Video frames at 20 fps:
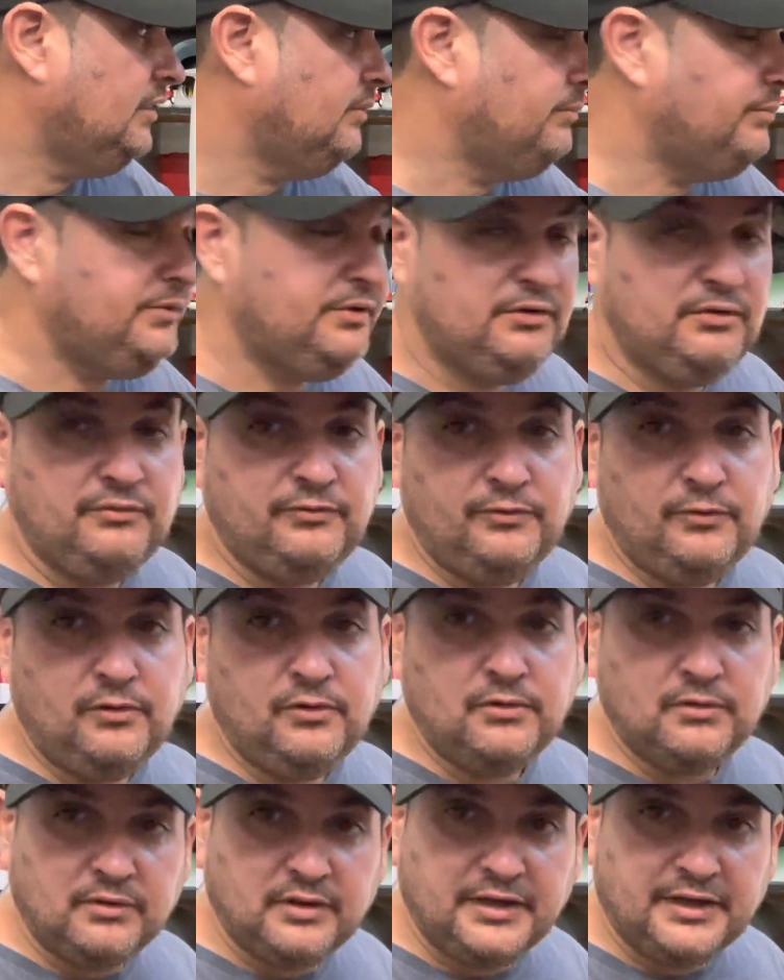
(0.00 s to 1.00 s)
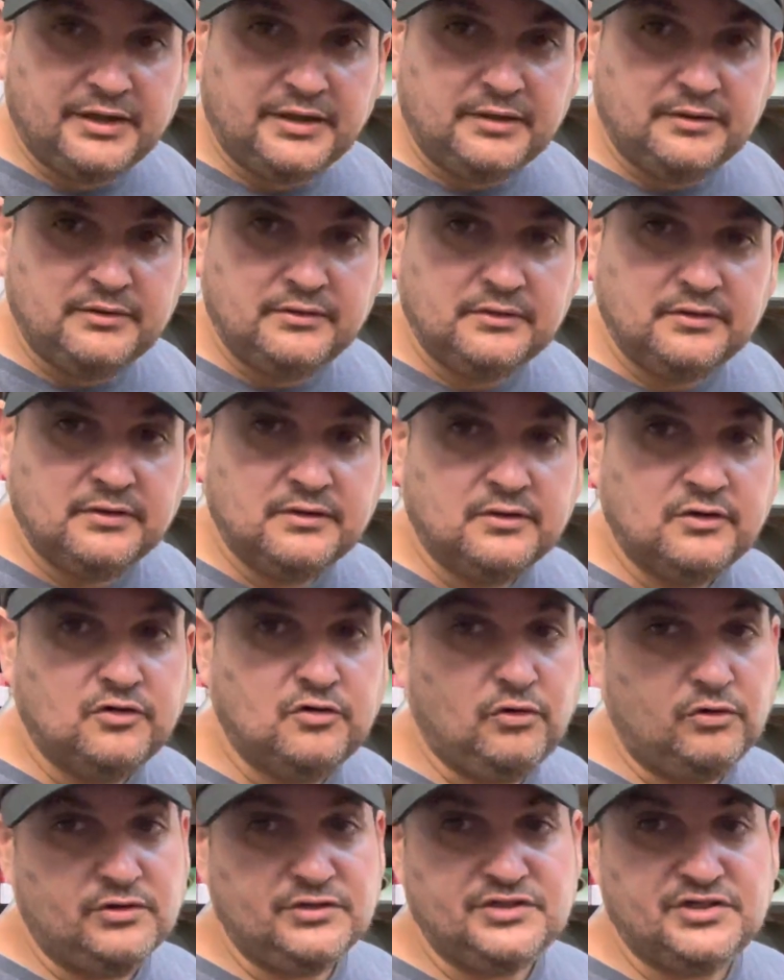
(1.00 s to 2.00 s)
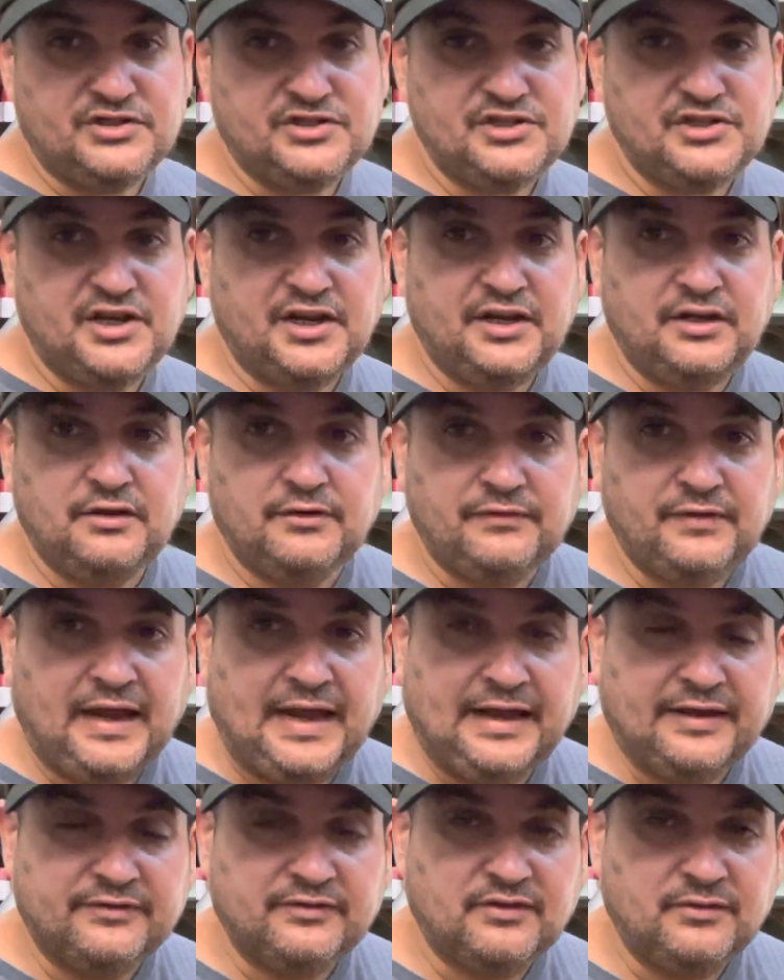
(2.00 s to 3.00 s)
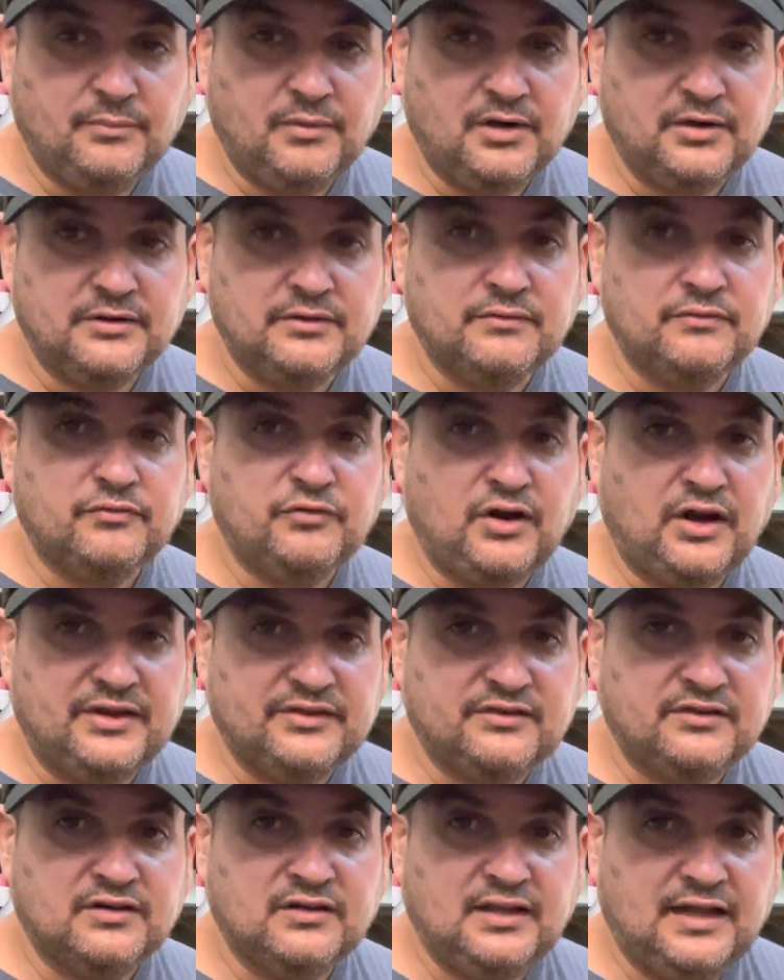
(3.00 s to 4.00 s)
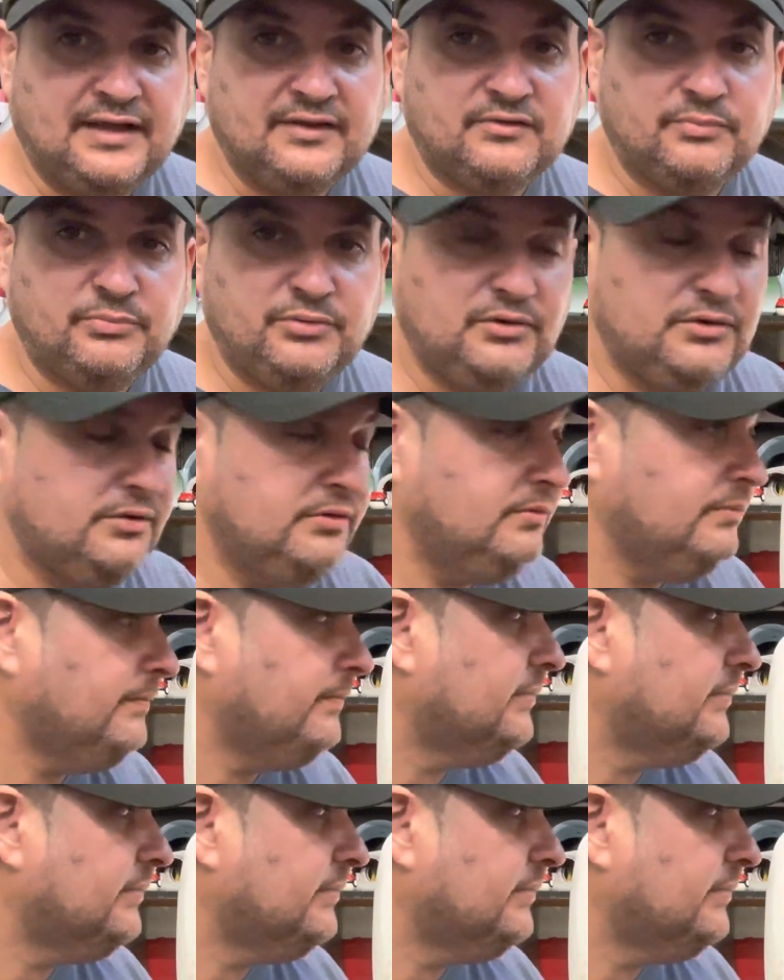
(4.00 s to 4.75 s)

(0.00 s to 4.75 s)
beautiful and gorgeous shade of Aston Martin Frosted Glass Blue